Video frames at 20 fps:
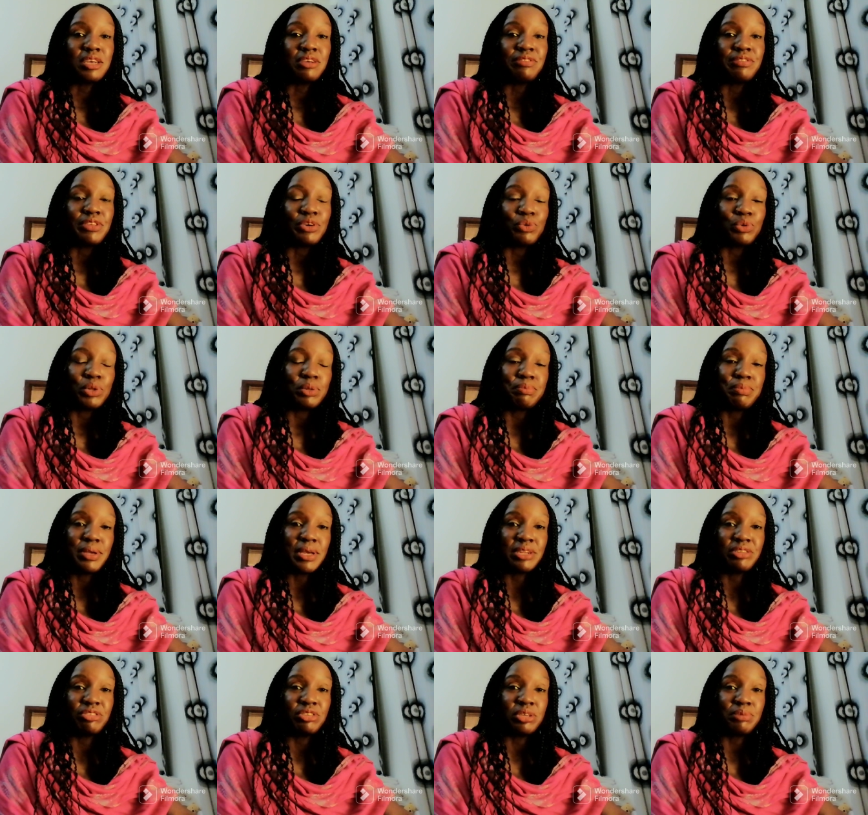if there will
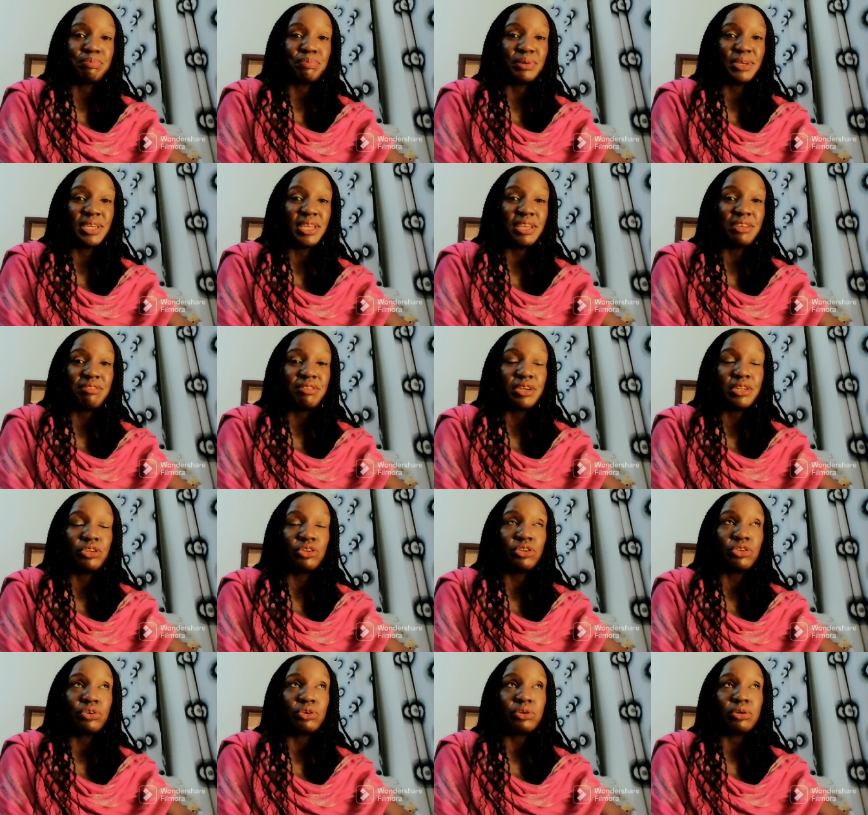be a tip
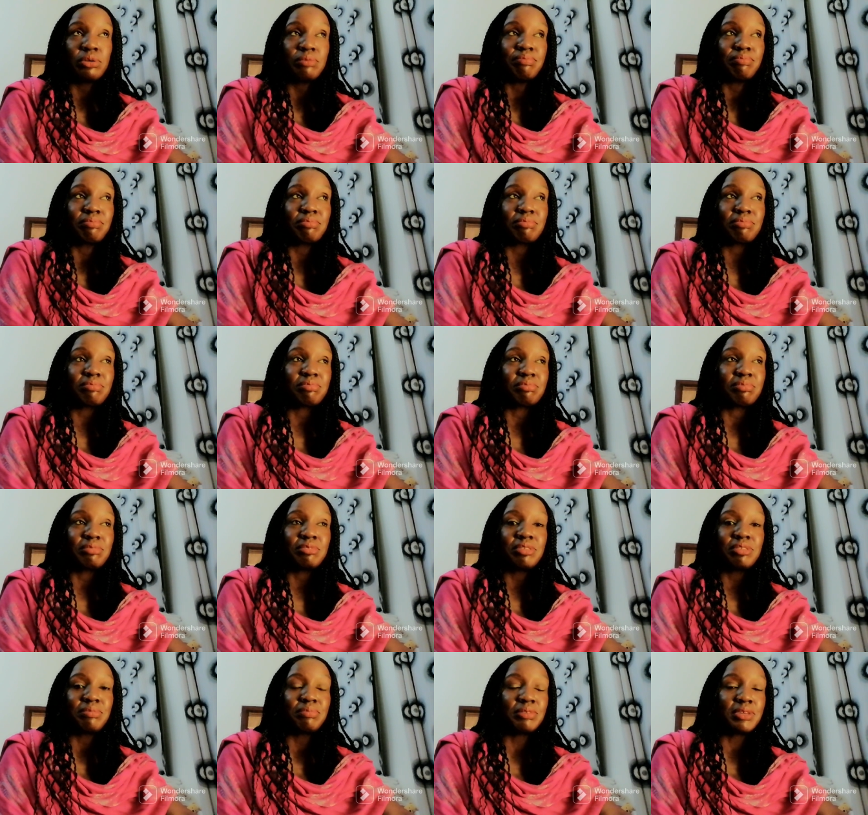given.
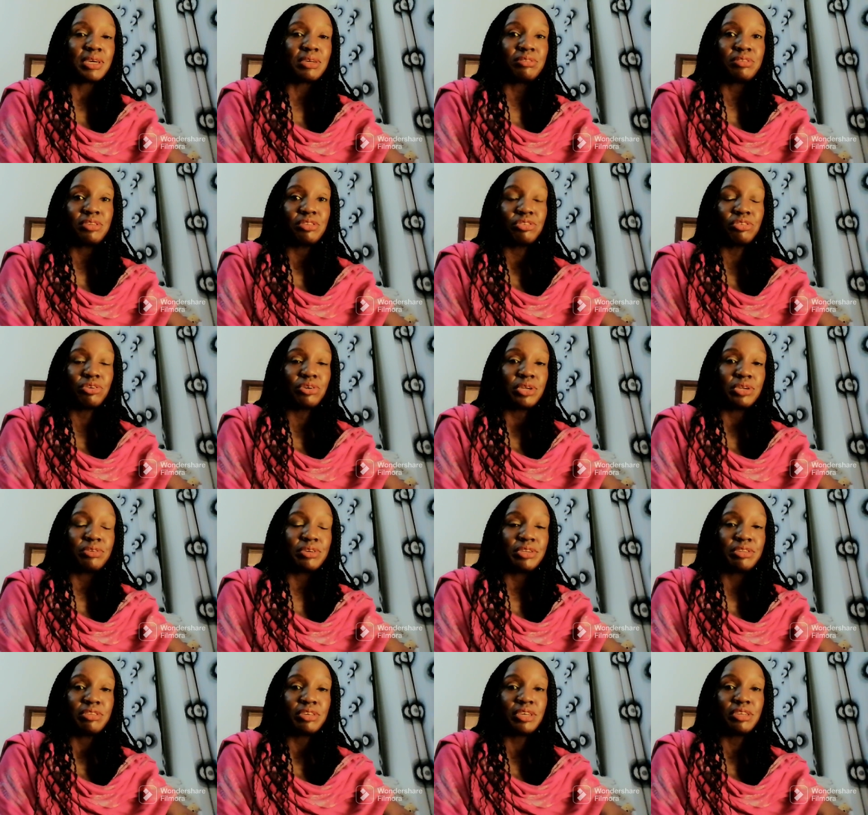Sometimes it's so
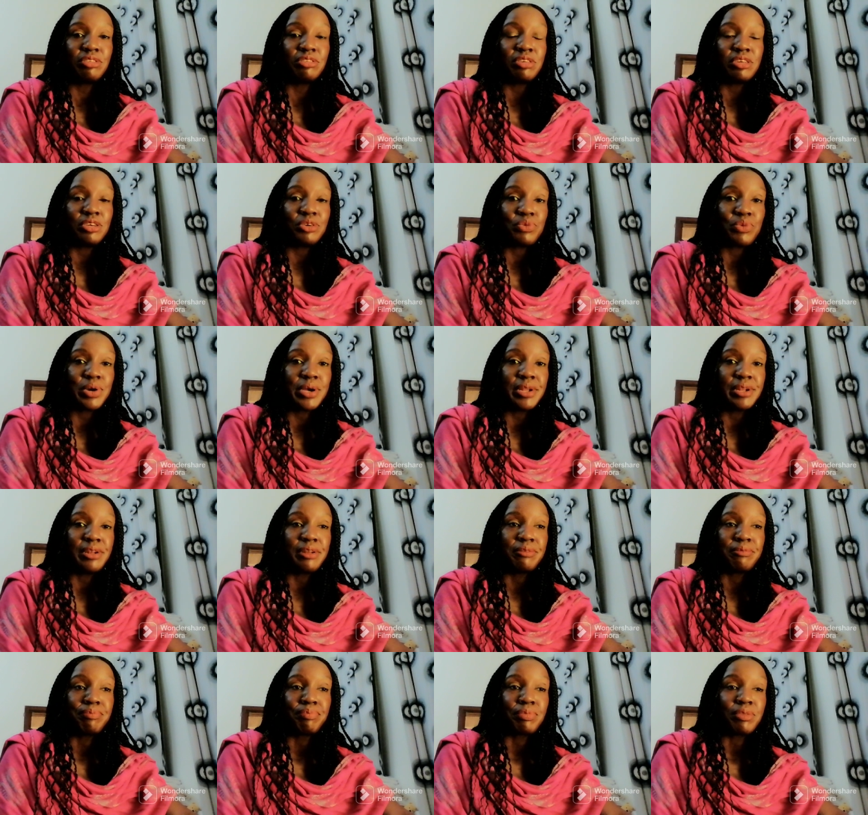irritating
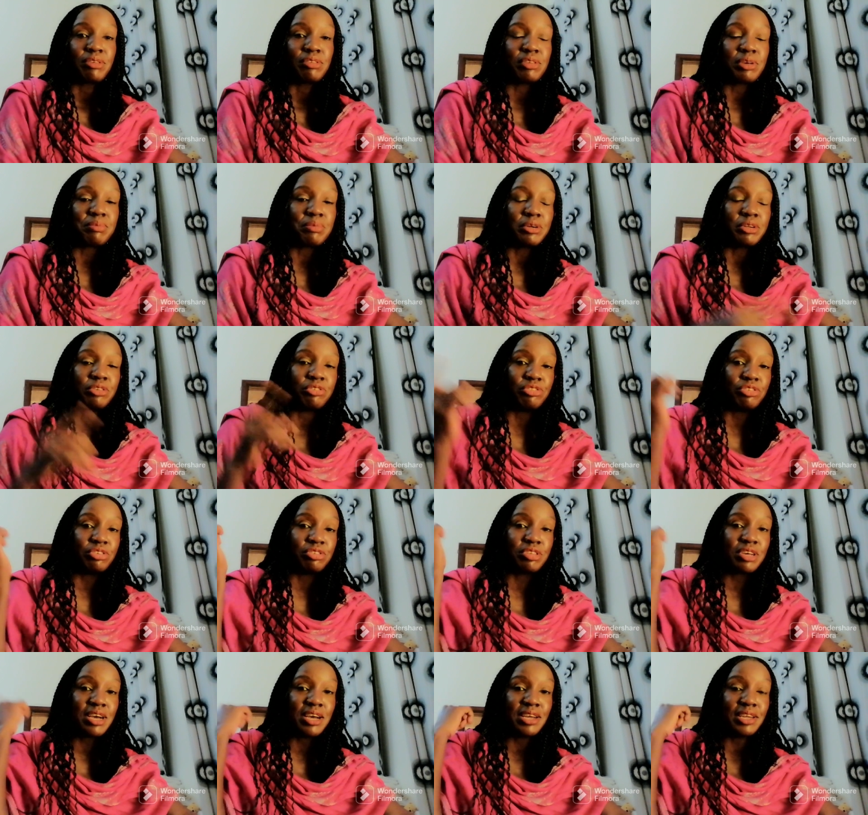when somebody's
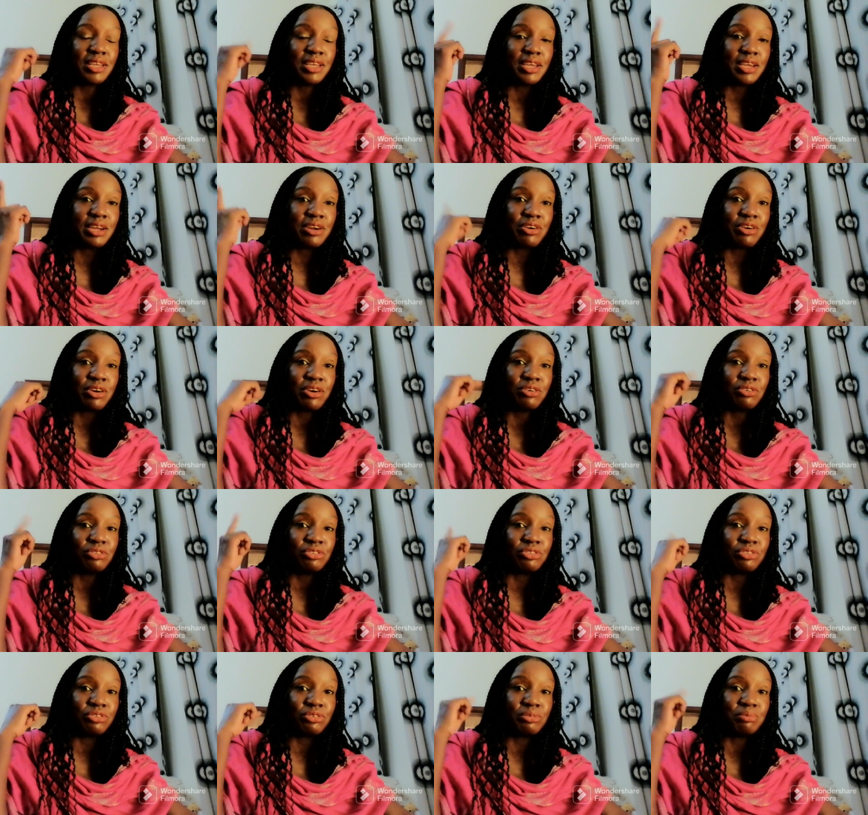just hanging
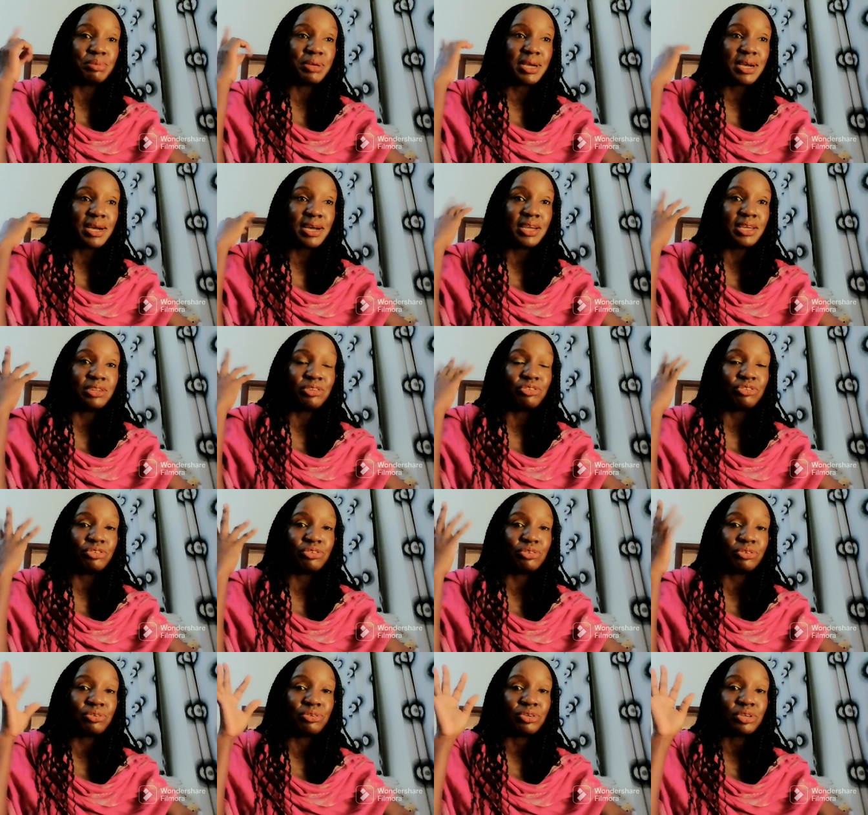around you, behind
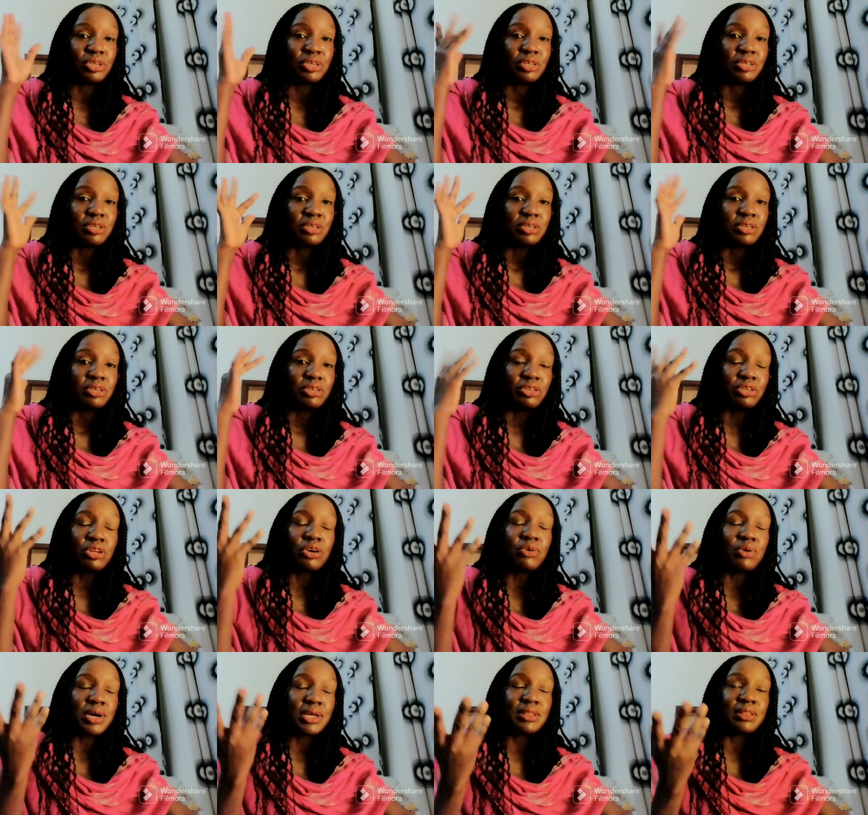you. You
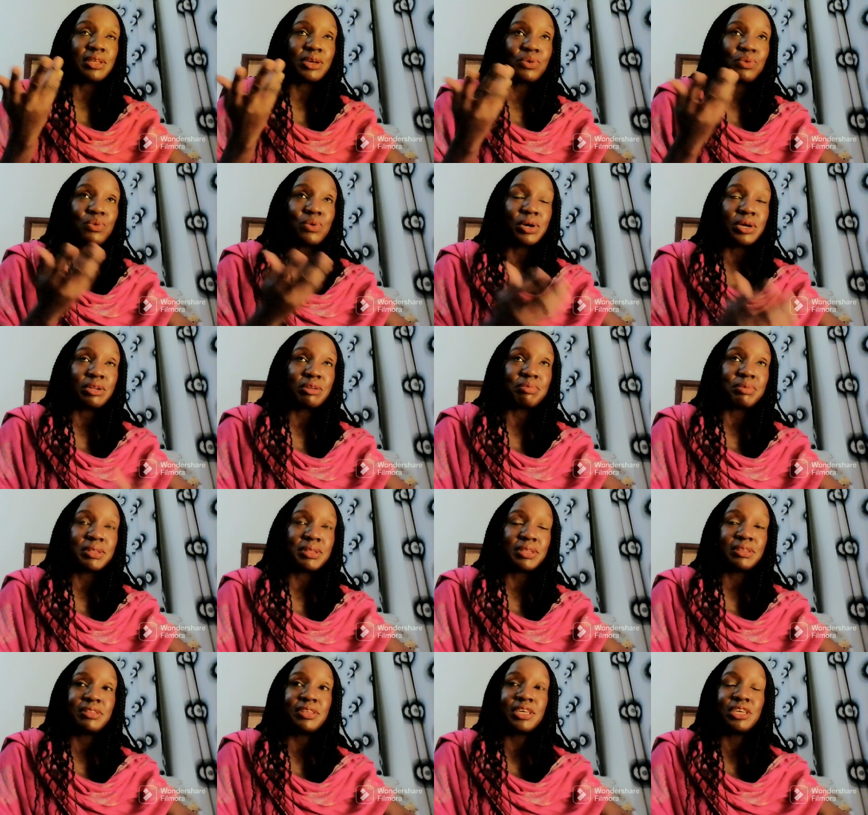know what they want,
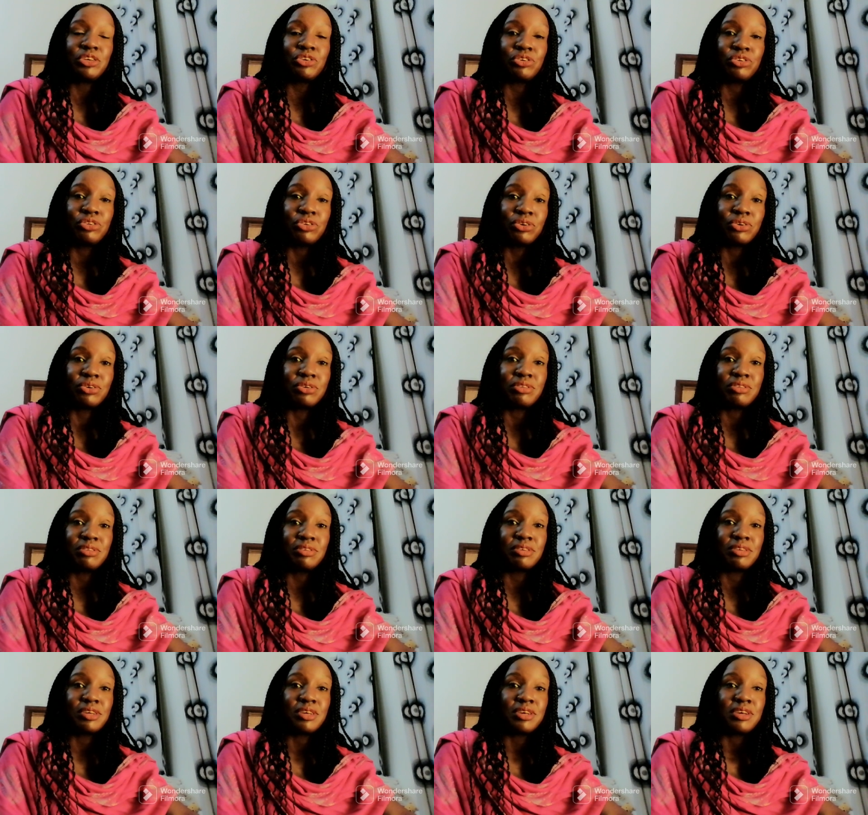but they think you
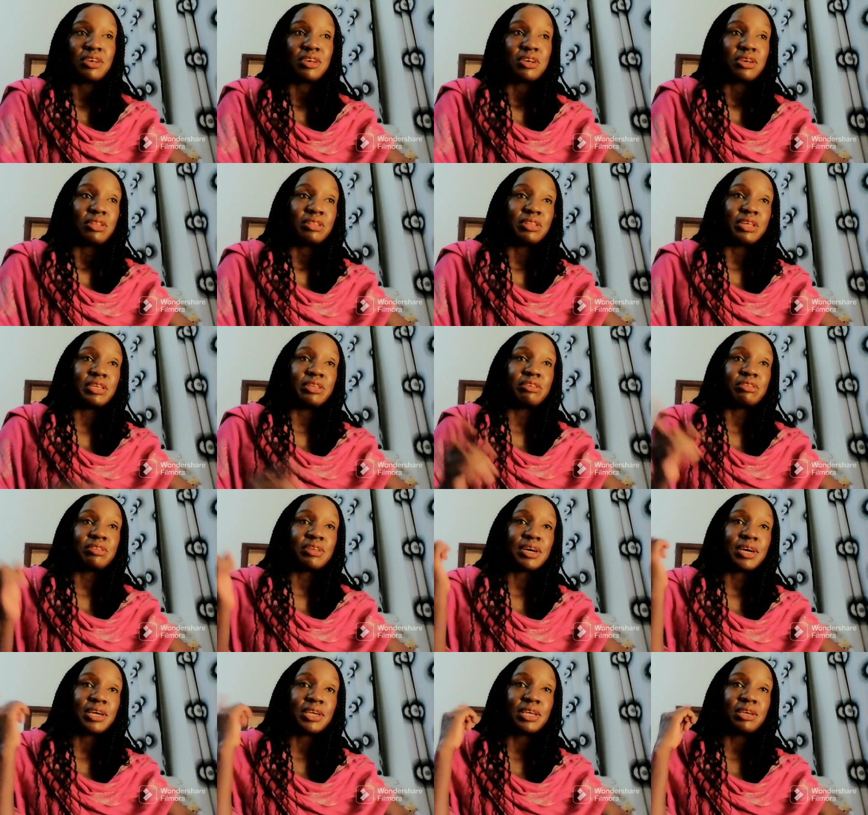don't. They're
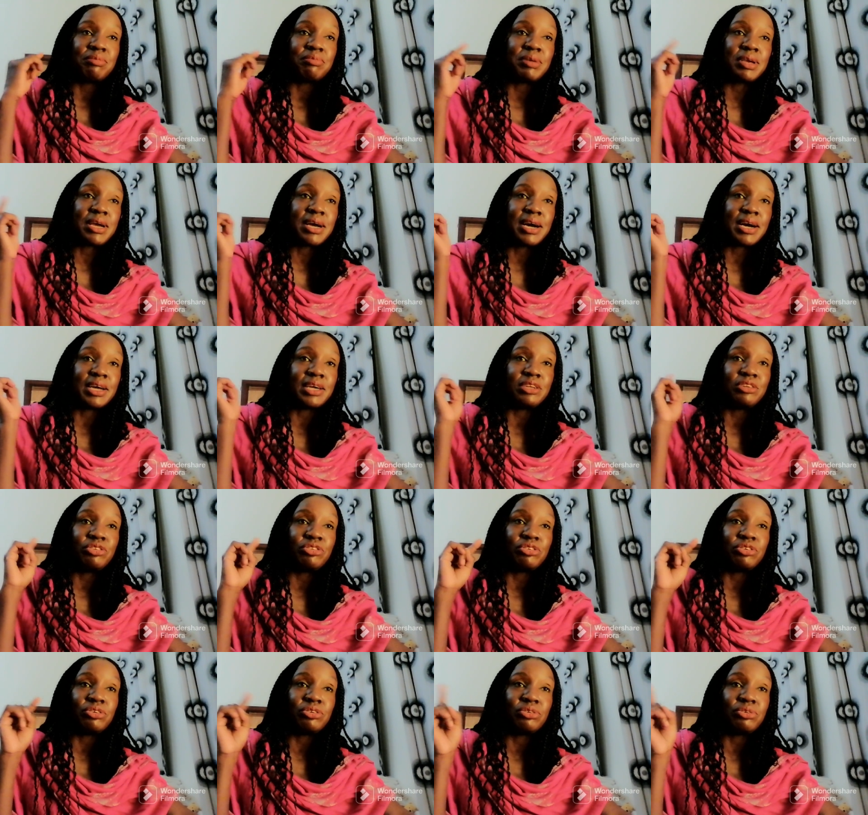just hanging
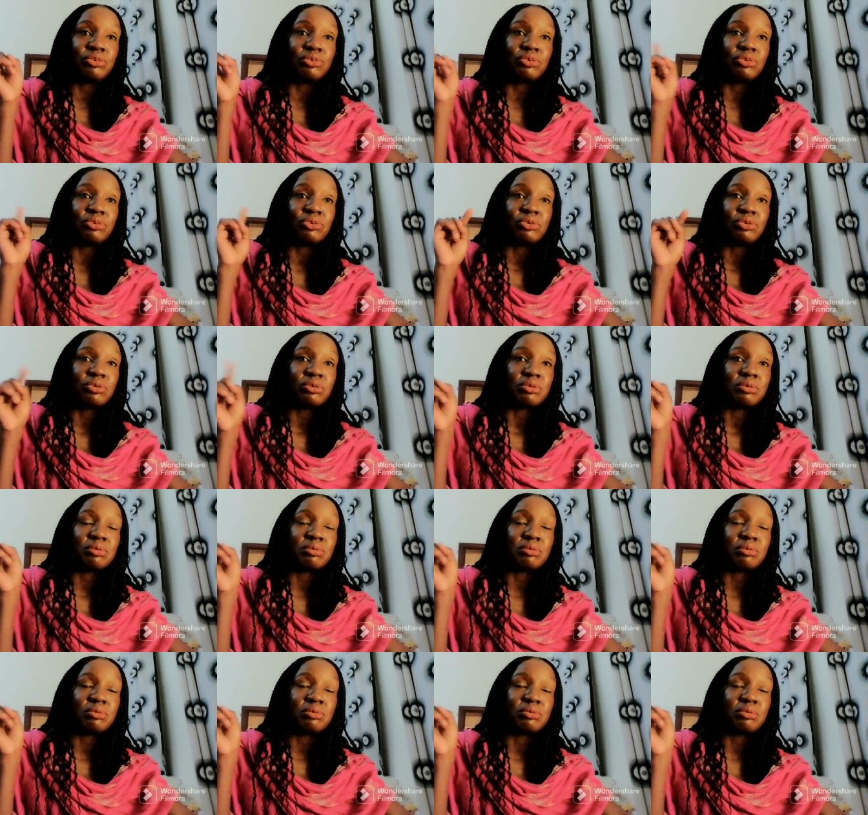behind you,